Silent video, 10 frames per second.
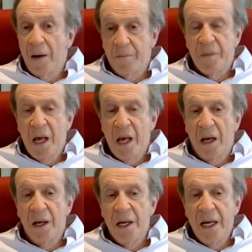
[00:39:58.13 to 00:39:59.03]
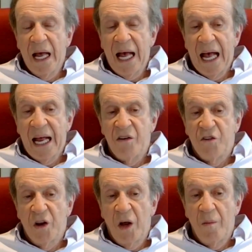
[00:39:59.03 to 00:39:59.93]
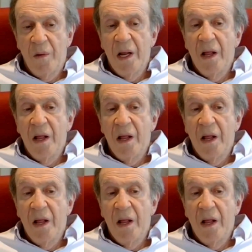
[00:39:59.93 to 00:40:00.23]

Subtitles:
Yeah, yeah. And